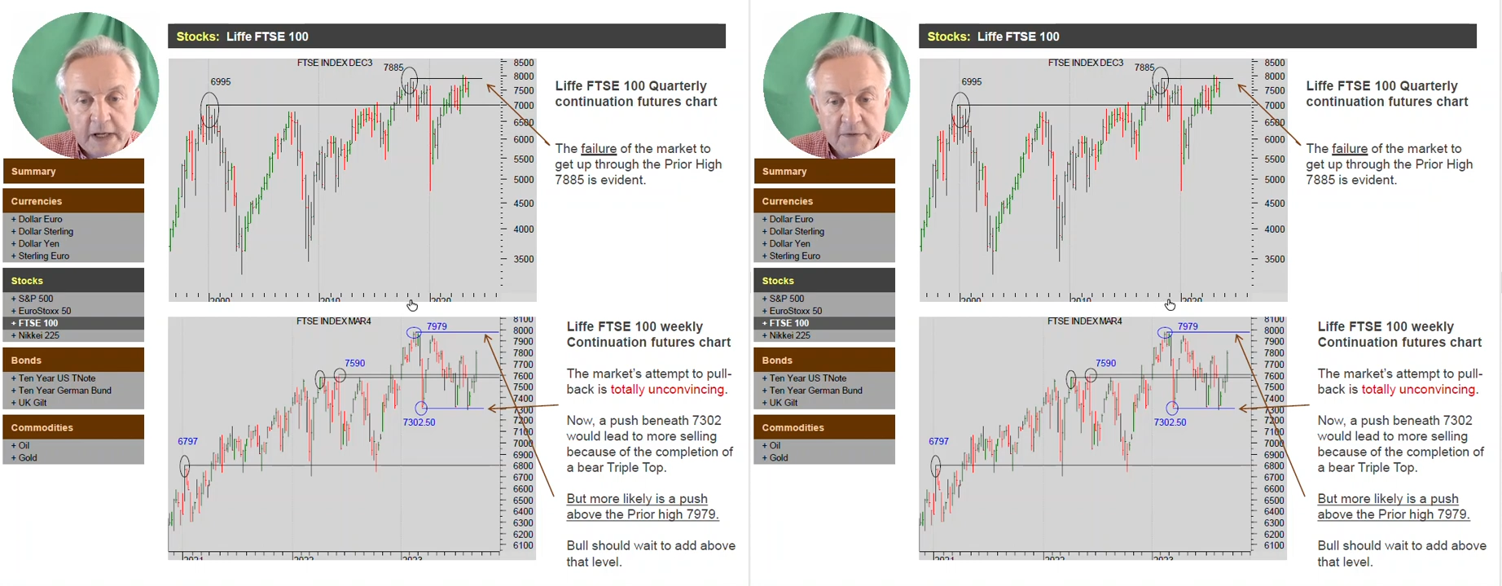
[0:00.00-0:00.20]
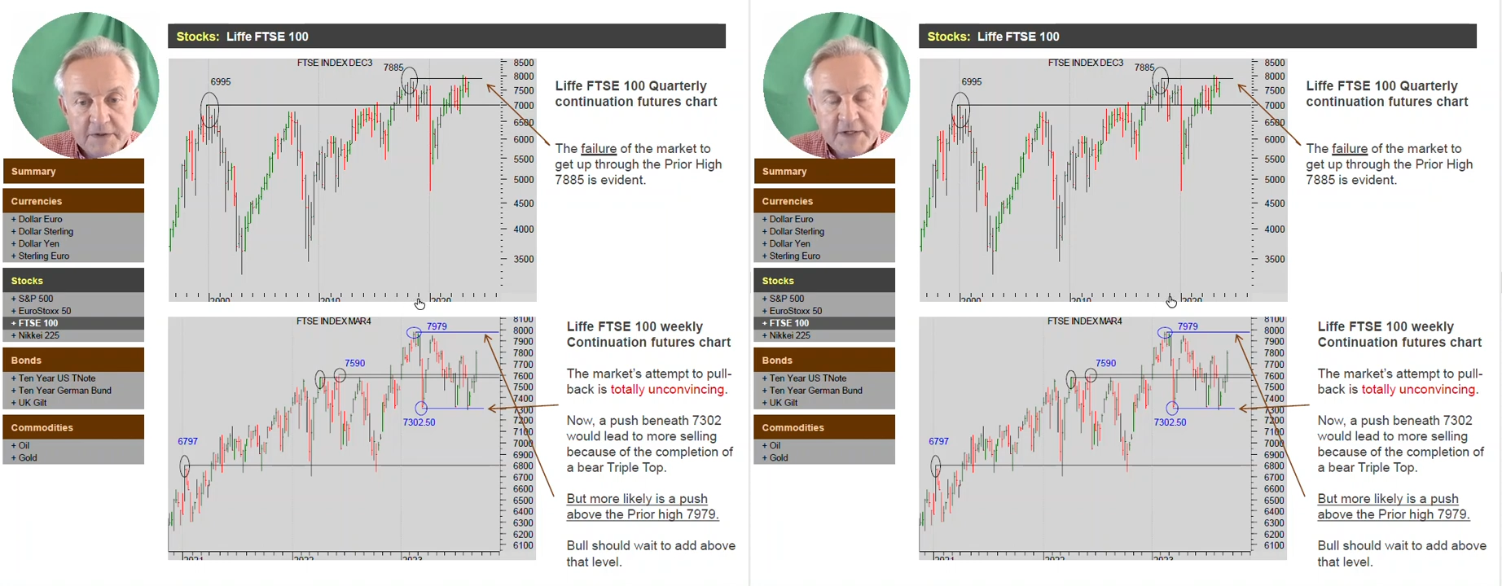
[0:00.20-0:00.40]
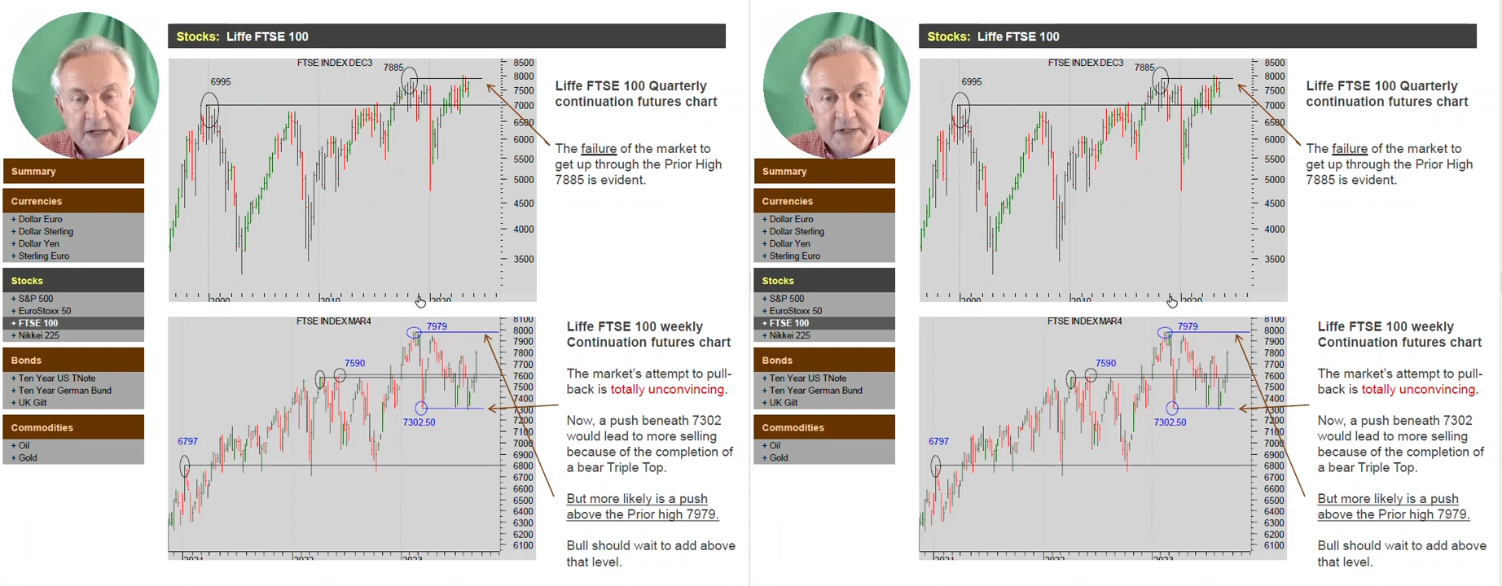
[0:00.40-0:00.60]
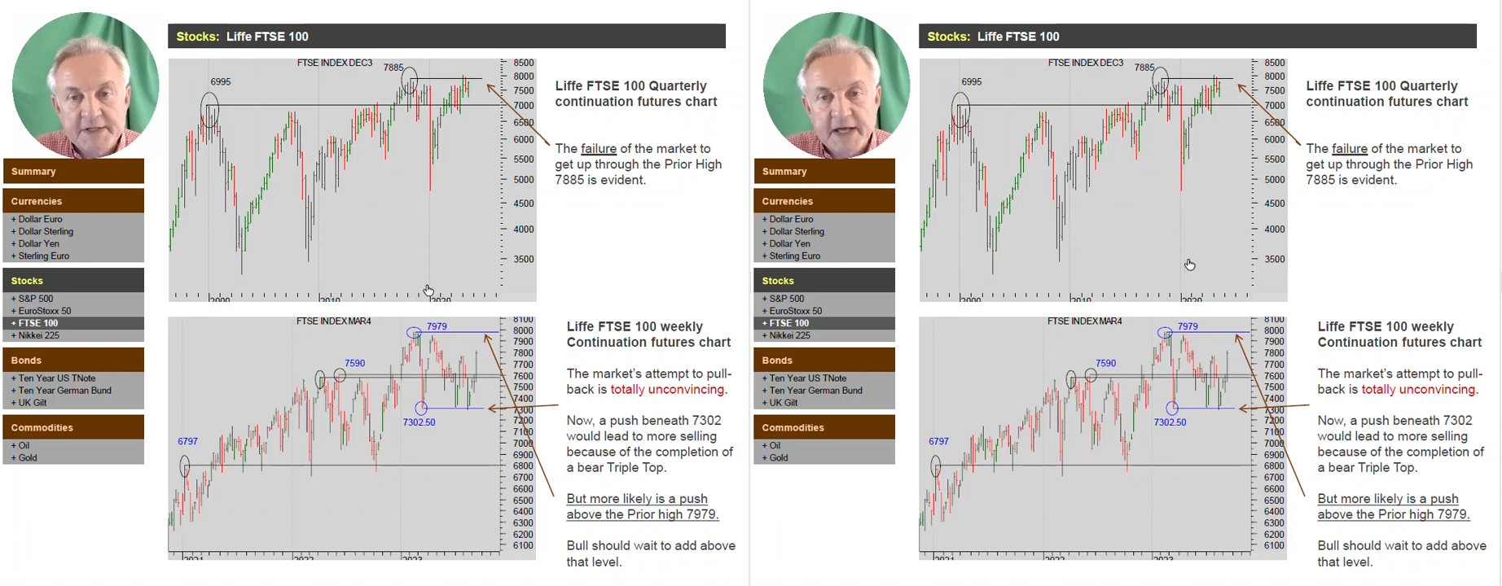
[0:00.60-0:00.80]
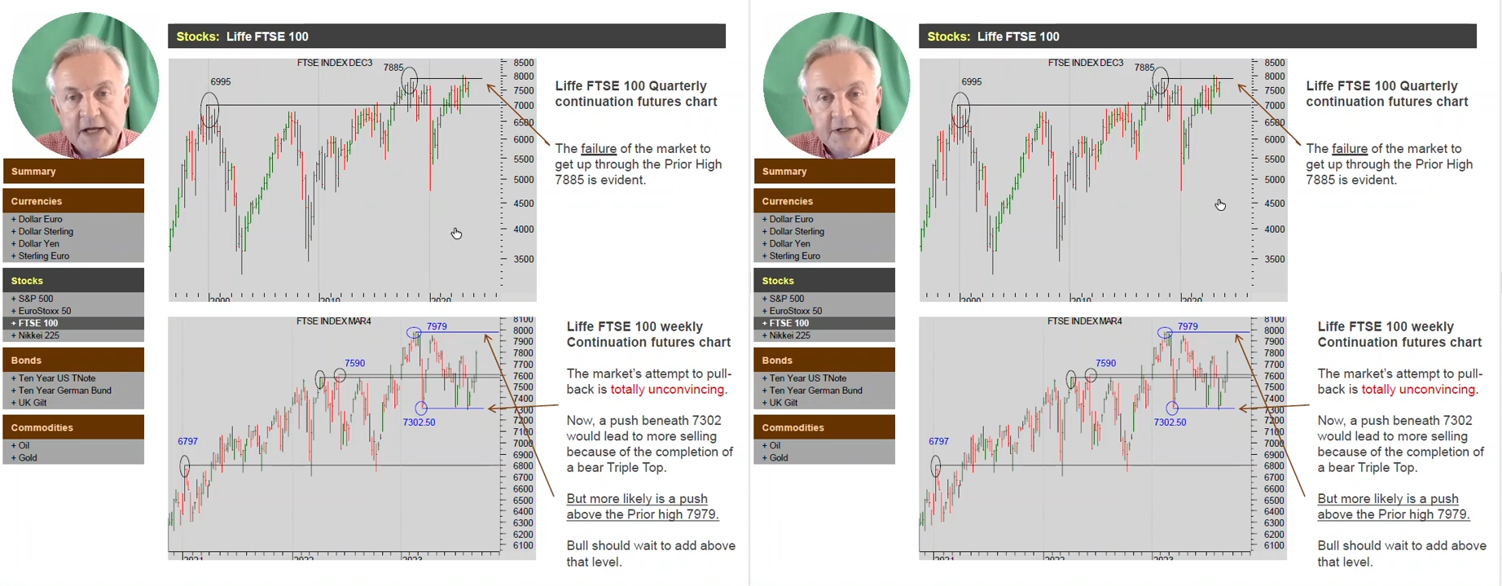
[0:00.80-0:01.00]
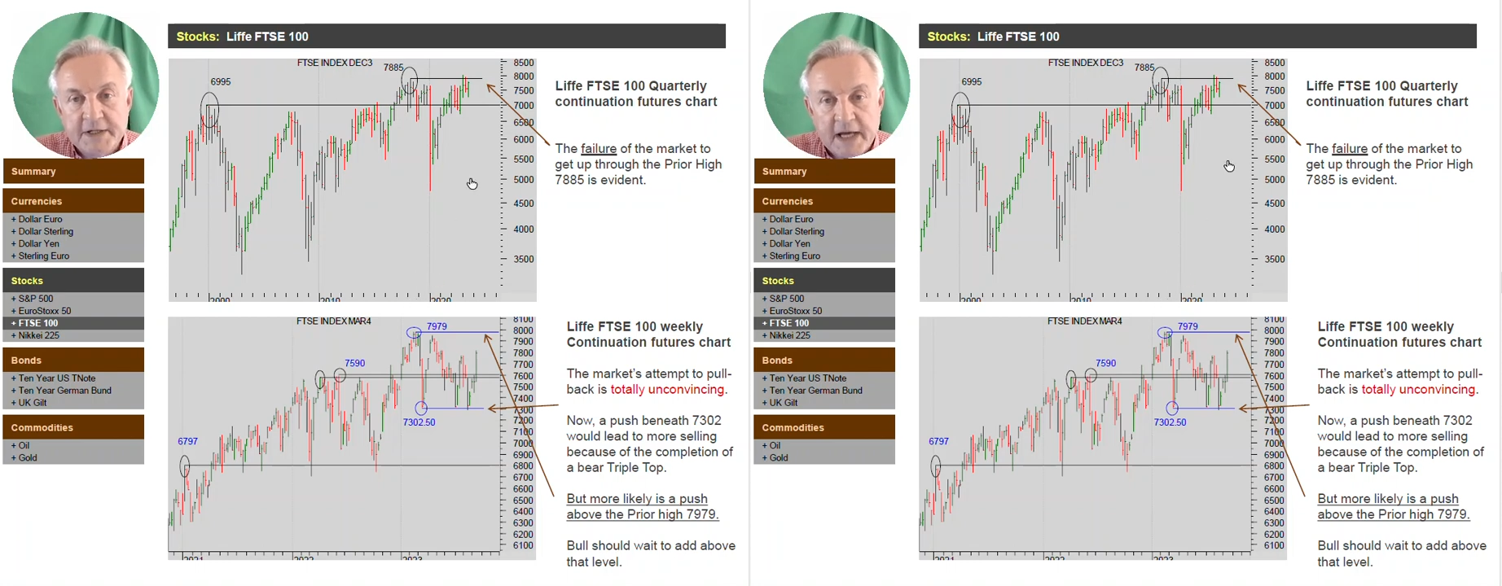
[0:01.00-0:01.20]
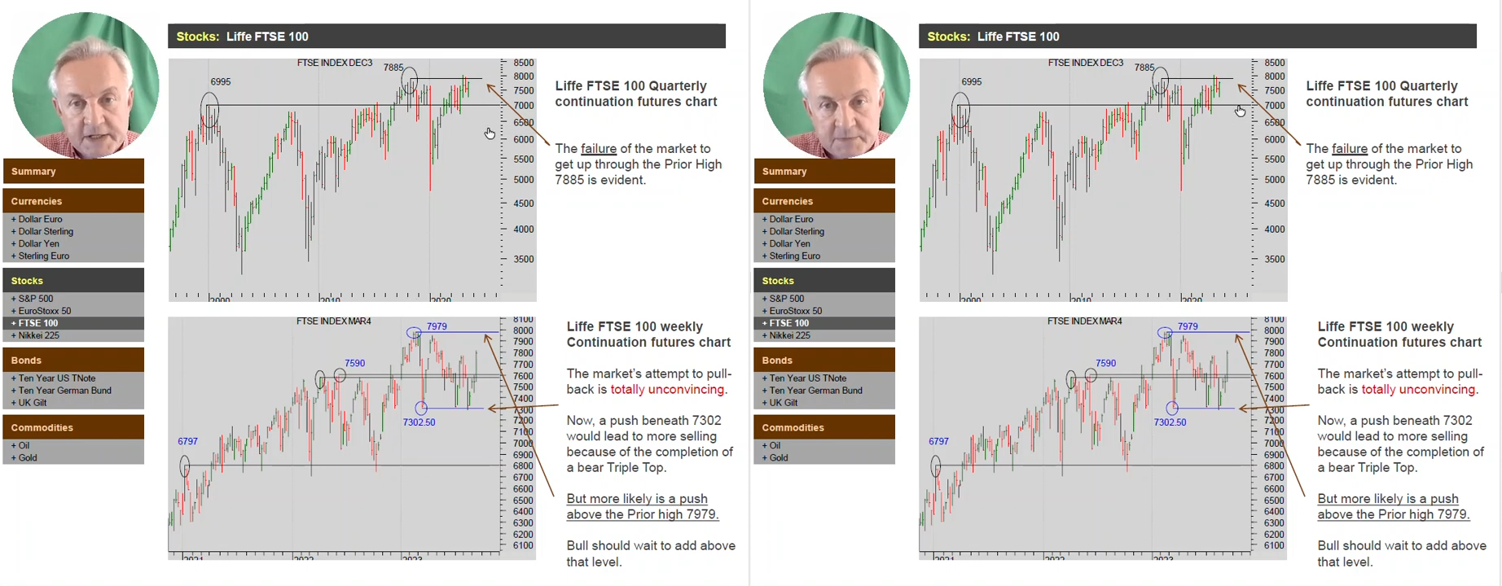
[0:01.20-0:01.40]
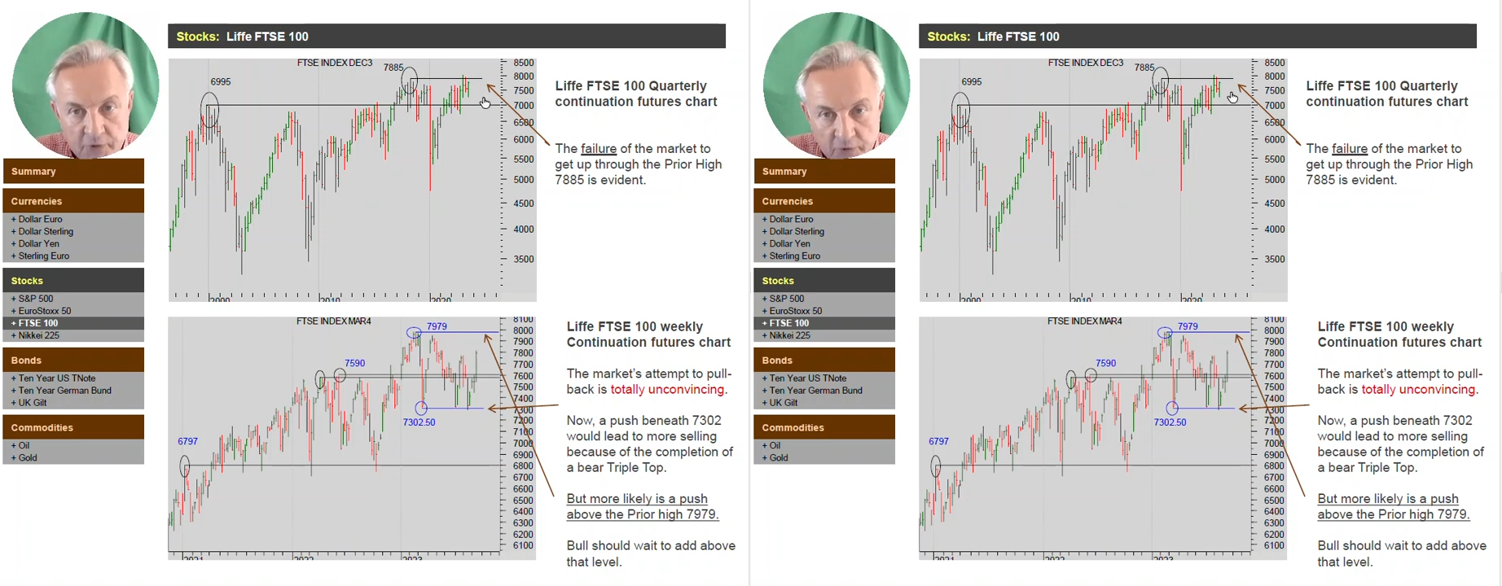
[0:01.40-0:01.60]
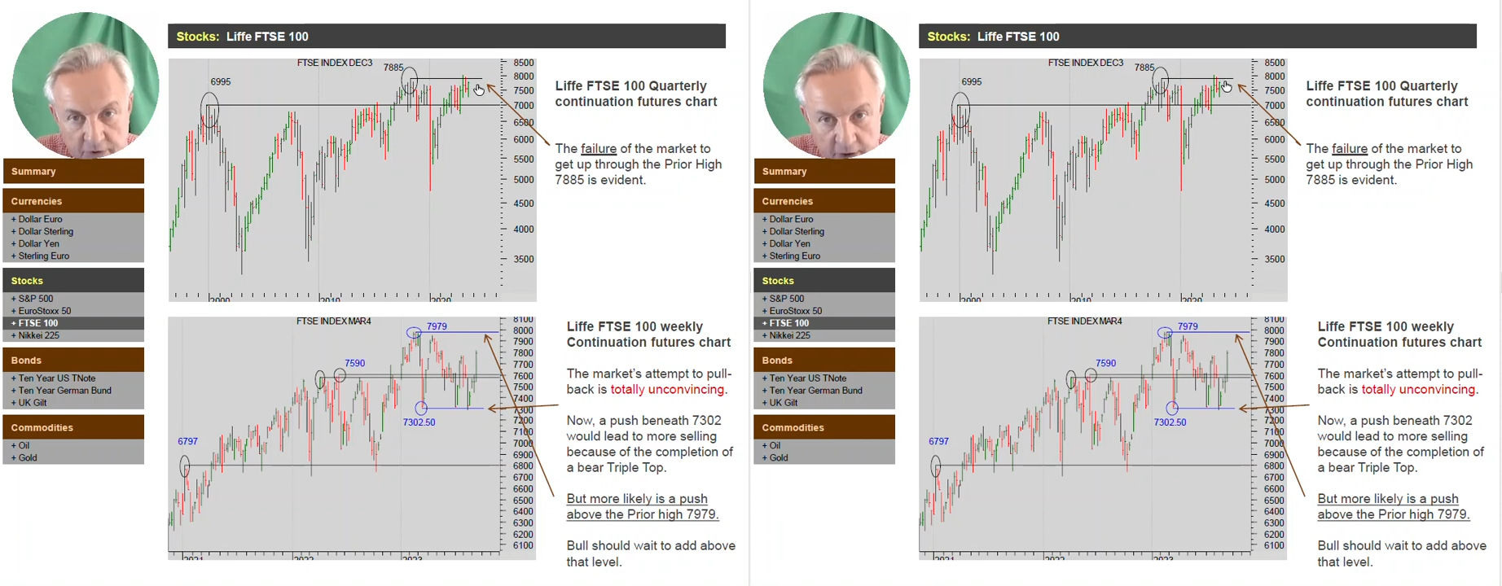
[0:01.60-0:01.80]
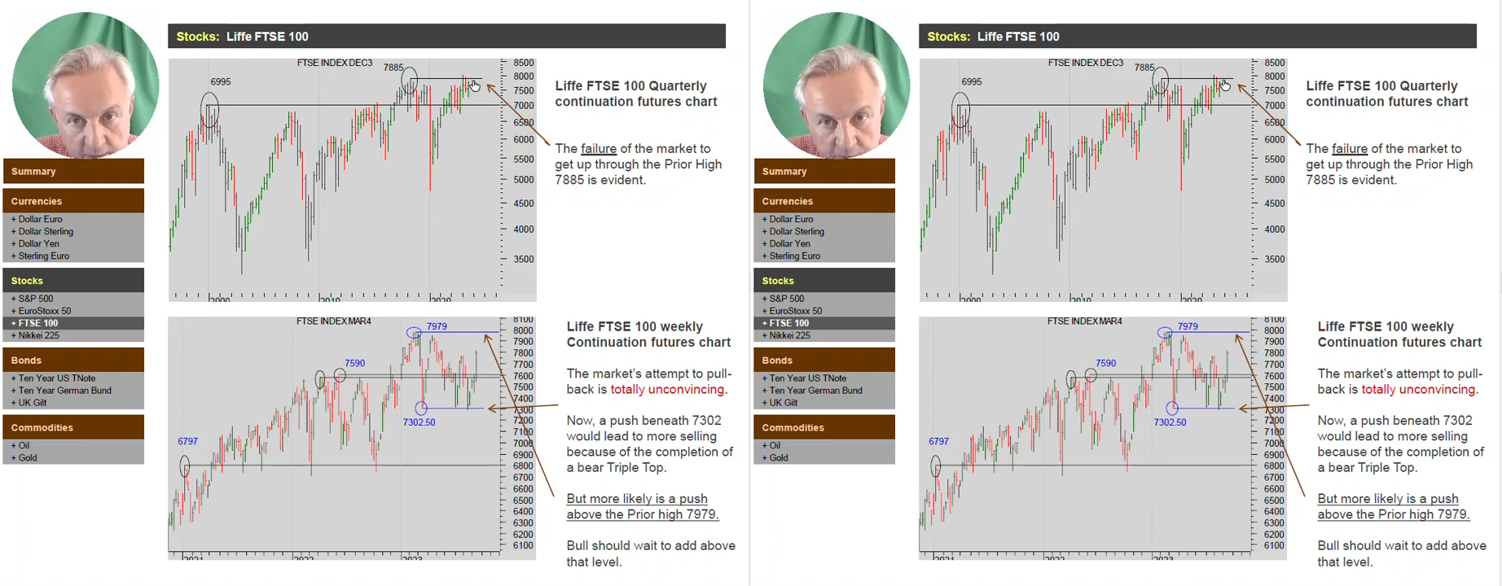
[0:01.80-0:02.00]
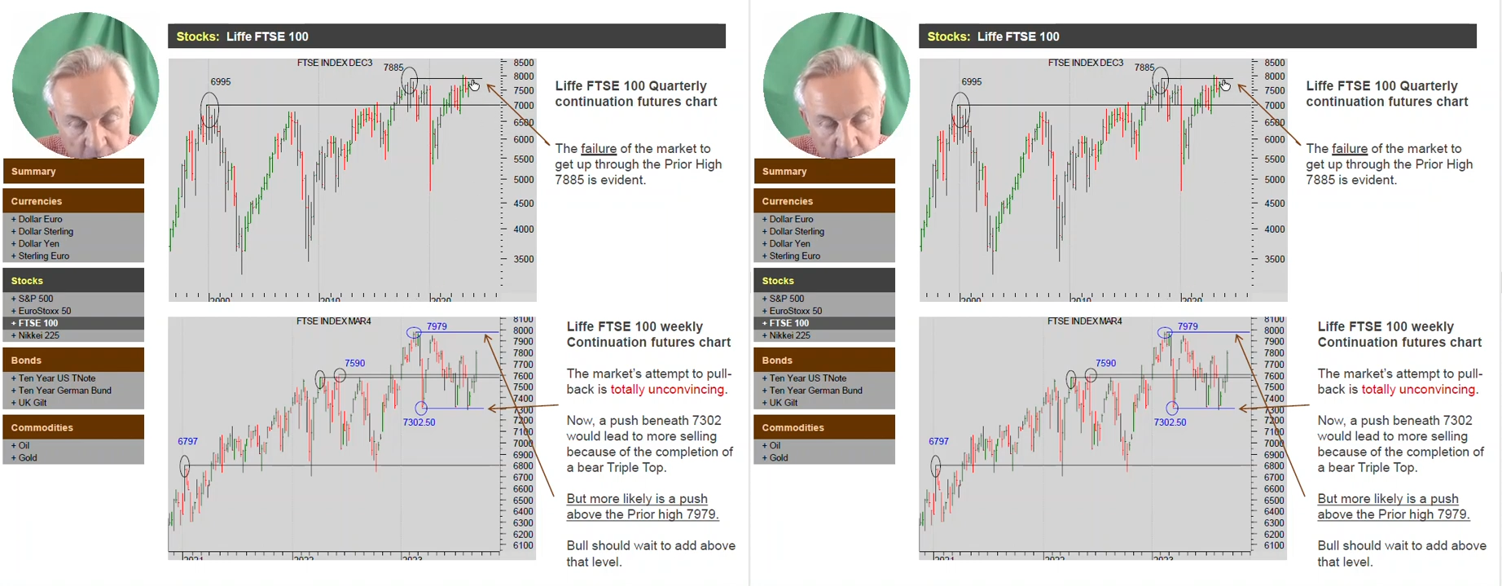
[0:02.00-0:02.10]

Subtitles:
in the sense that it hasn't broken up.